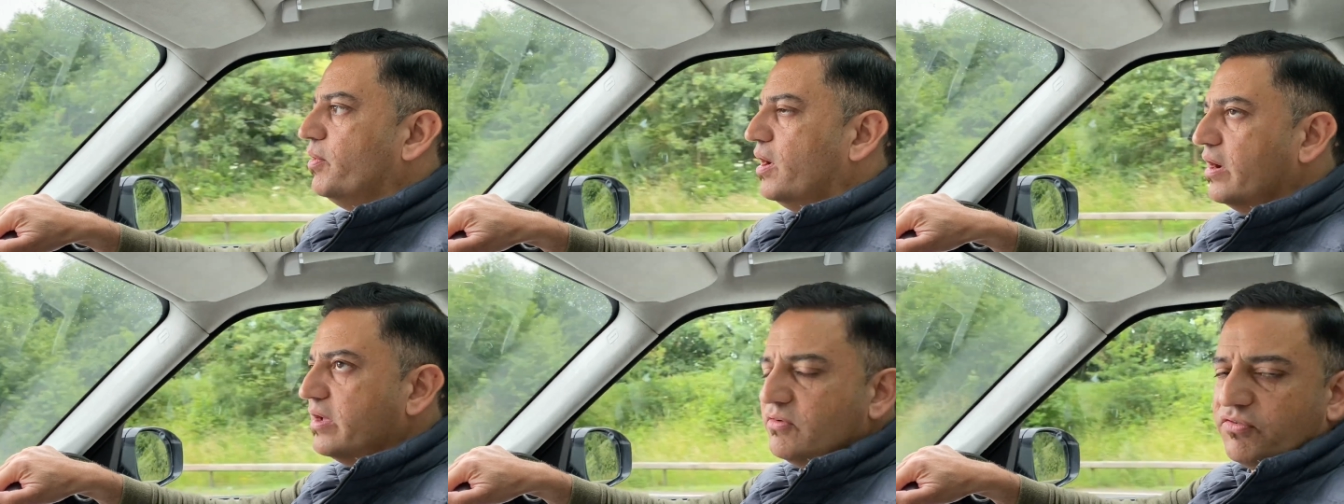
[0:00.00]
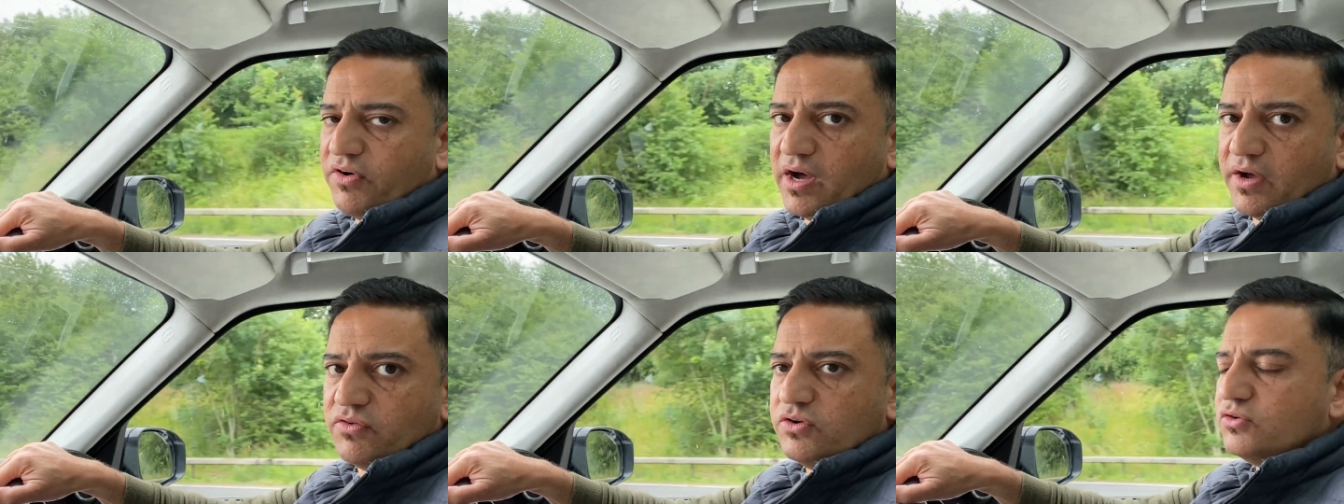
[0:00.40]
by
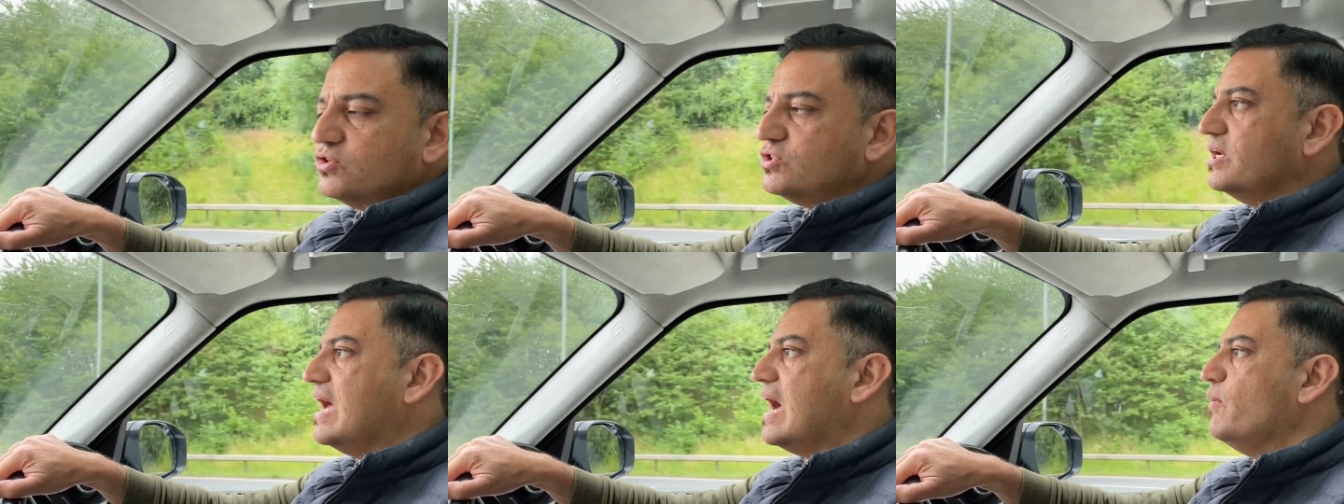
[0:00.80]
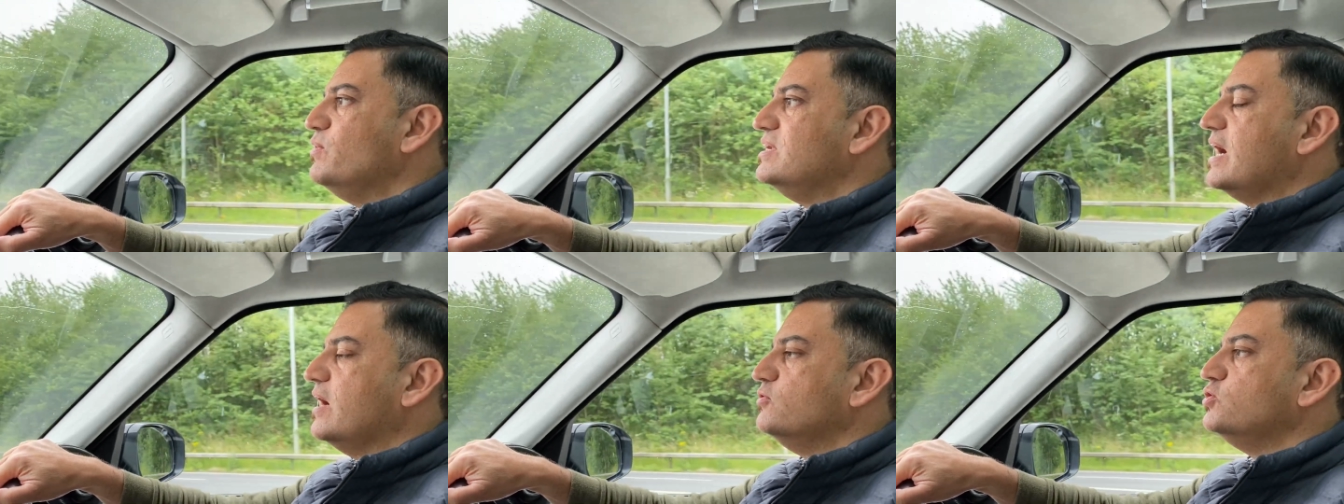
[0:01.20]
five hundred. So now
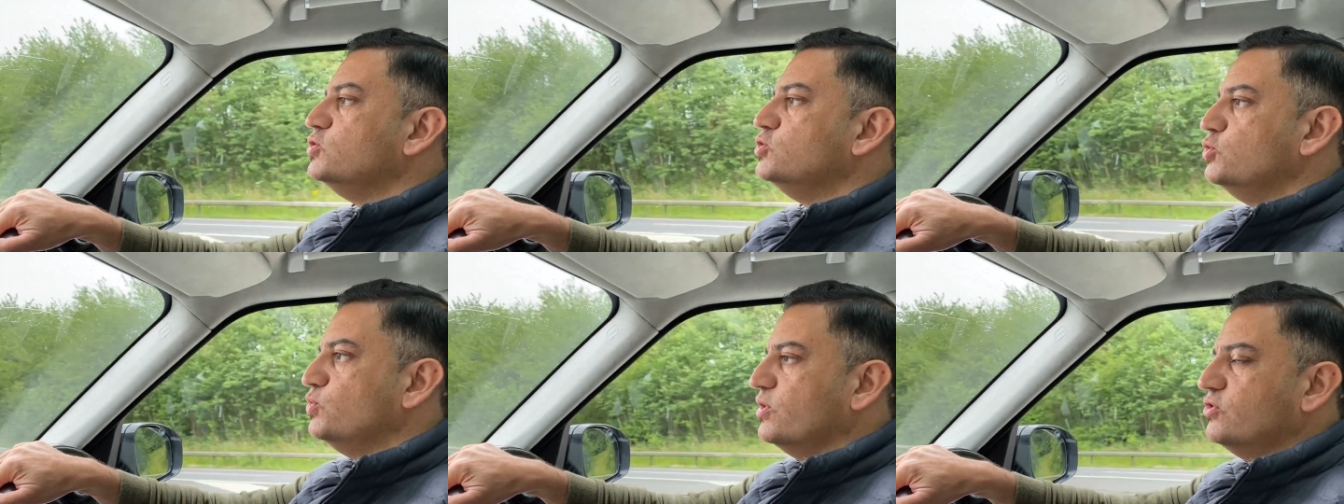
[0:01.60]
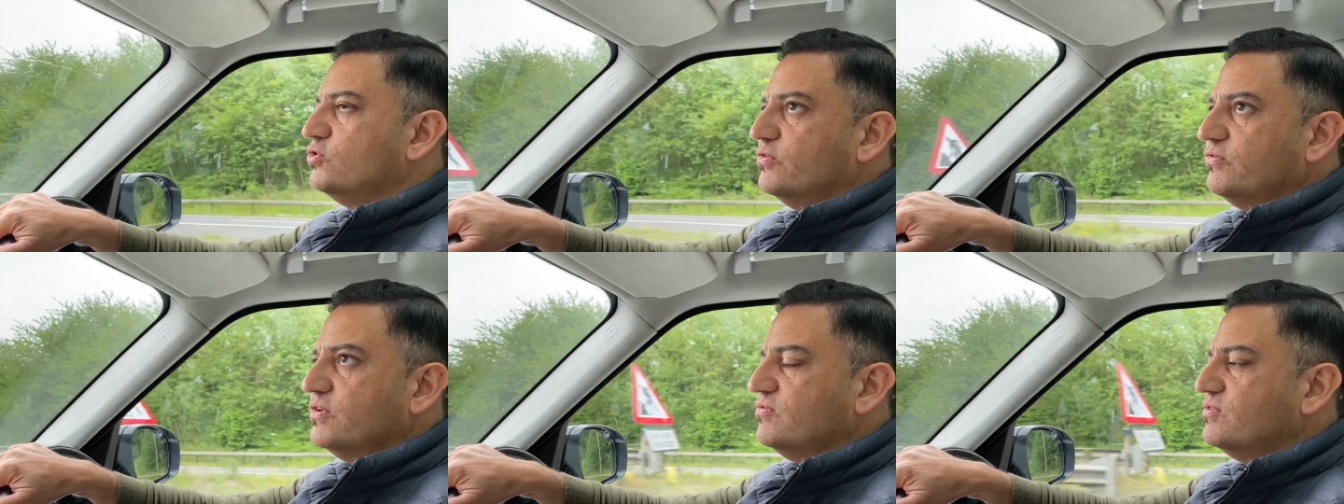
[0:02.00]
we're down to two
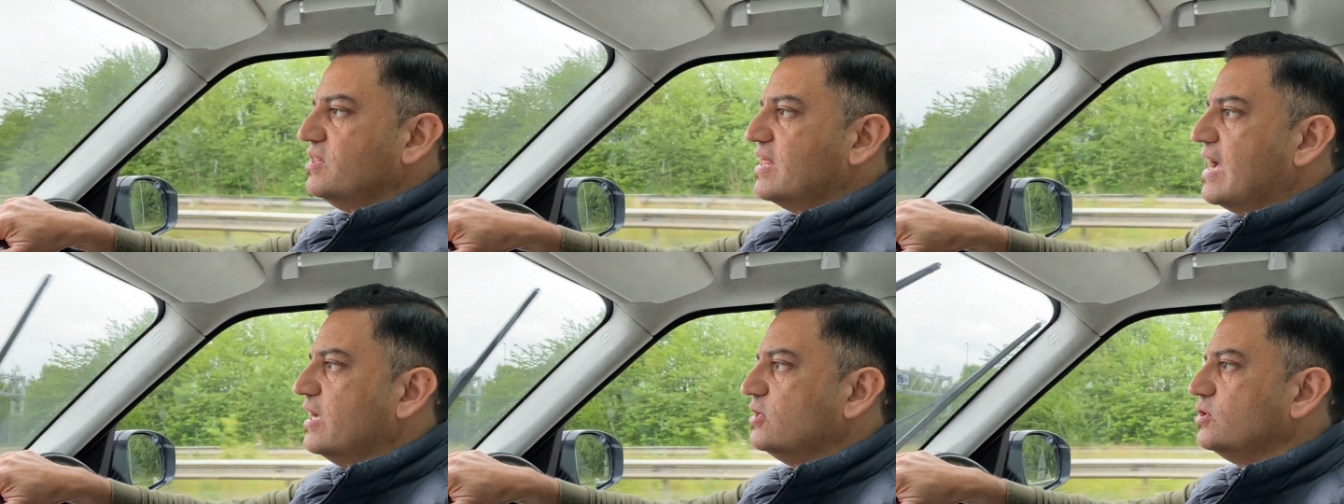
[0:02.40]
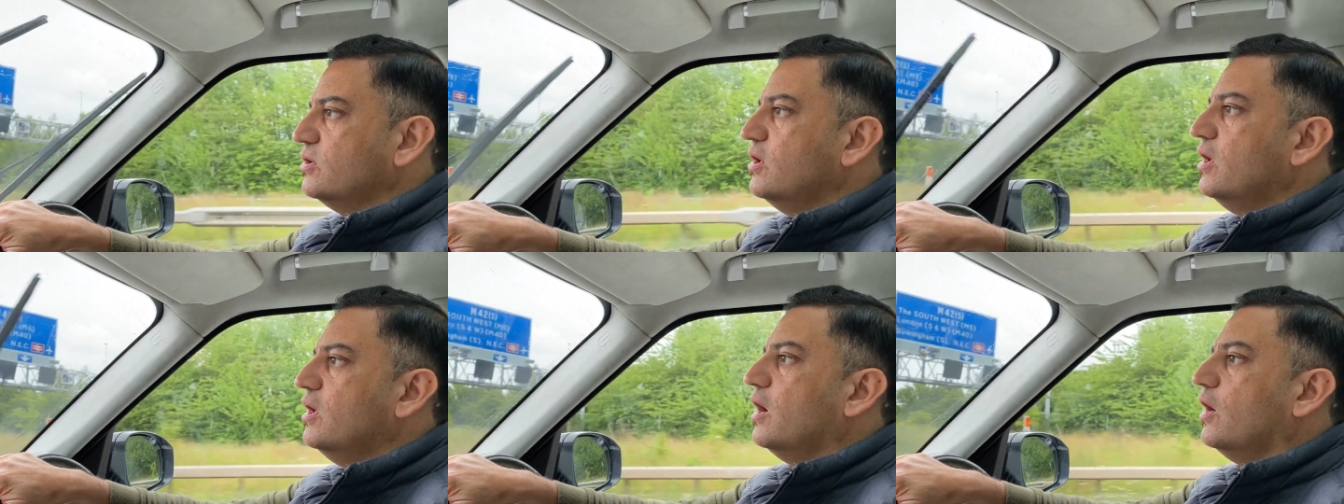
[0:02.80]
hundred fifty thousand.